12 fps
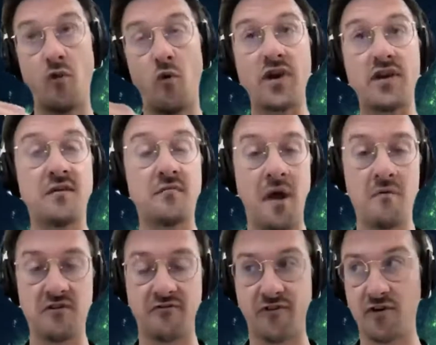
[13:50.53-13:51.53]
we sometimes
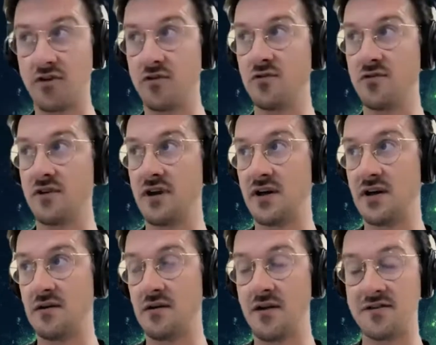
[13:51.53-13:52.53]
refer
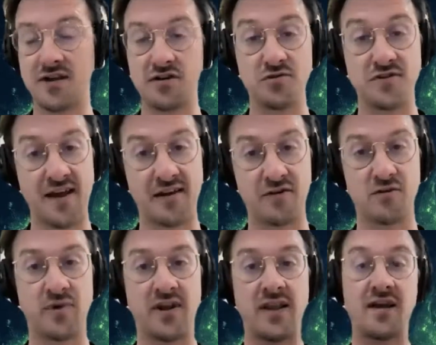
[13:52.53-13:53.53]
to, not to get too technical,
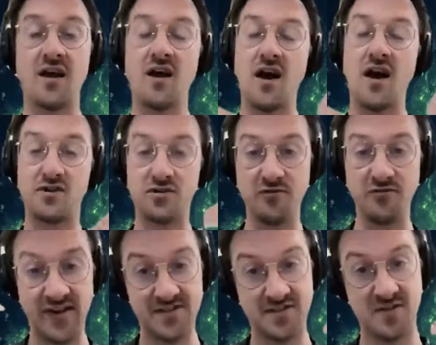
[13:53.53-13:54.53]
but like a
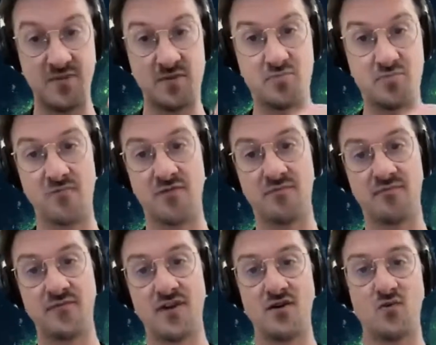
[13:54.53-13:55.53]
two-phase commit problem,
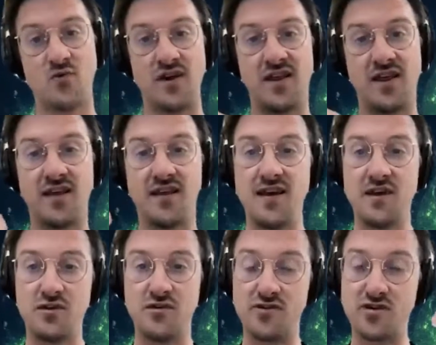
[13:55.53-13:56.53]
where like
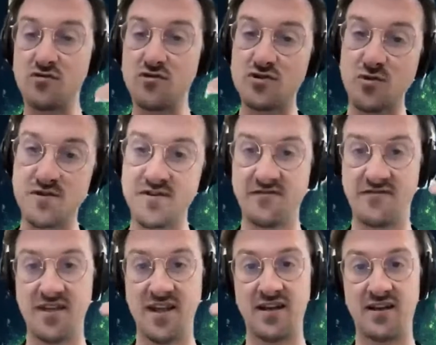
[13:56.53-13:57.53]
you have two sources of
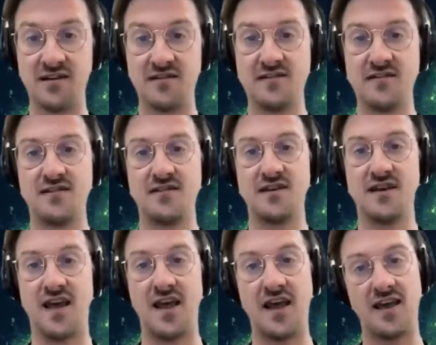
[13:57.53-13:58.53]
data
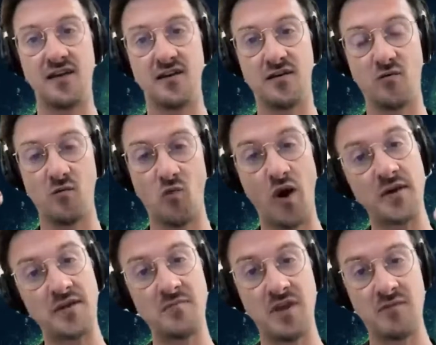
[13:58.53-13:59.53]
and one
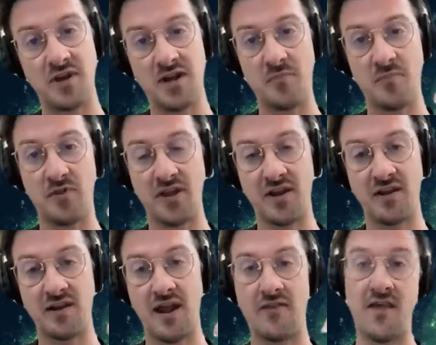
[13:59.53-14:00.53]
can be
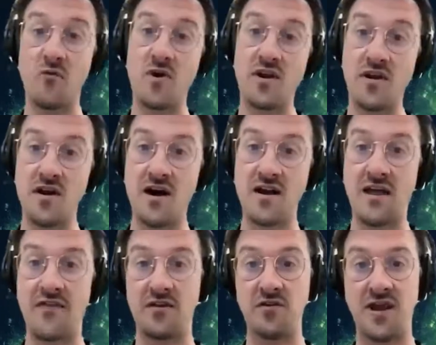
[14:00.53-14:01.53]
manipulated and the other one not.
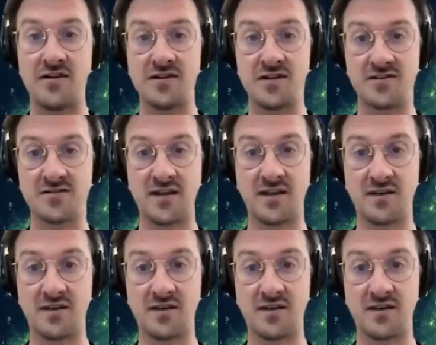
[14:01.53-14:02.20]
And then you get into this like